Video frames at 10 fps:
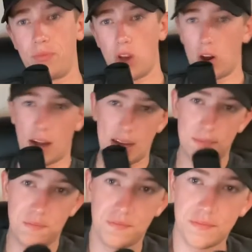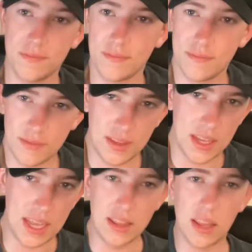All right?
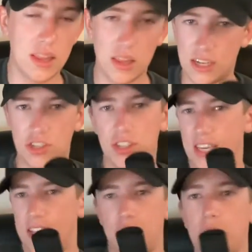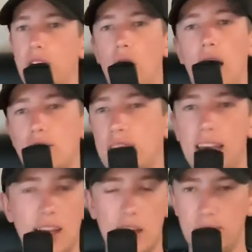And let's just get to it. Ohio State
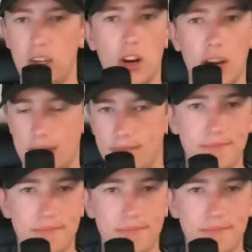and Clemson are in.